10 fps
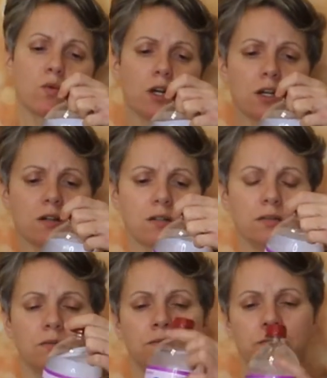water,
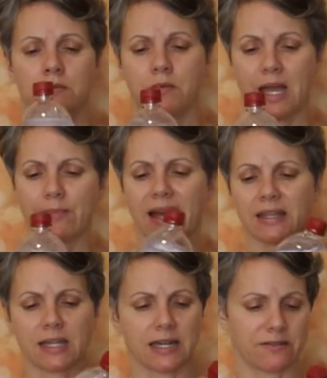I
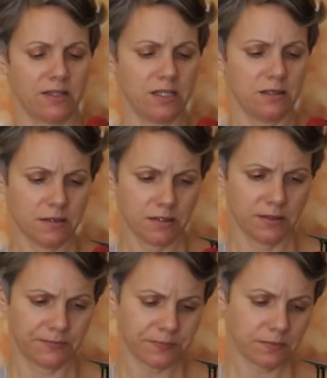buy a lot of these.